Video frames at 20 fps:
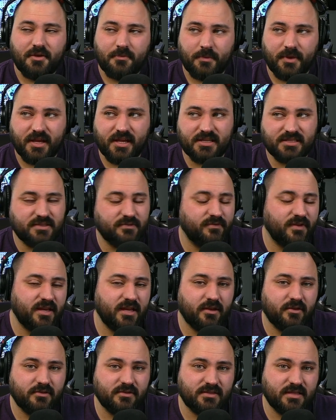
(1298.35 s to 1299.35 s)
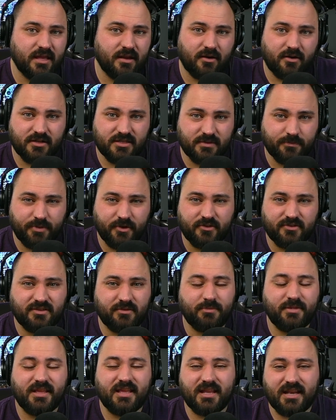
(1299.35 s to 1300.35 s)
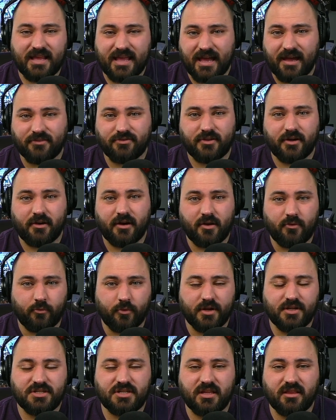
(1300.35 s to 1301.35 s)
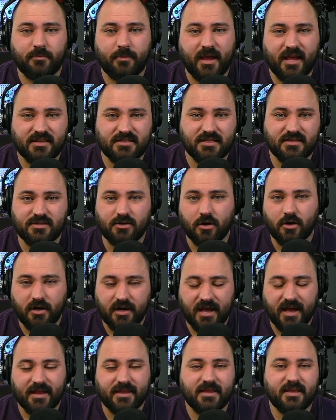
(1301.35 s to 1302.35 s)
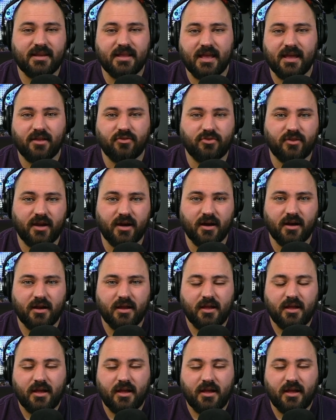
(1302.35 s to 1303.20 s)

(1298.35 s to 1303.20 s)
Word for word: because the videos that are supposed to be getting out there and reaching the masses are not getting out there.